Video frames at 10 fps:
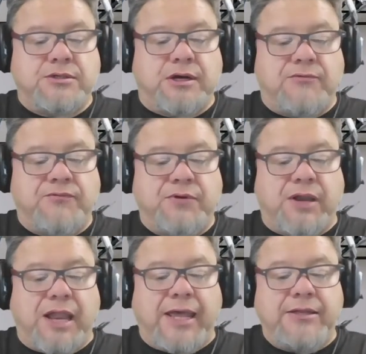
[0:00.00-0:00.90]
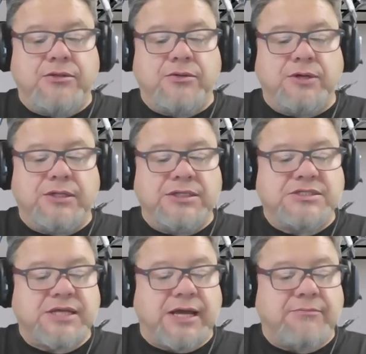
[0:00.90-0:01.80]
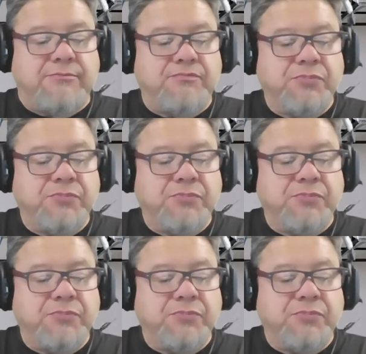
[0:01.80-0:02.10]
of your land during this time.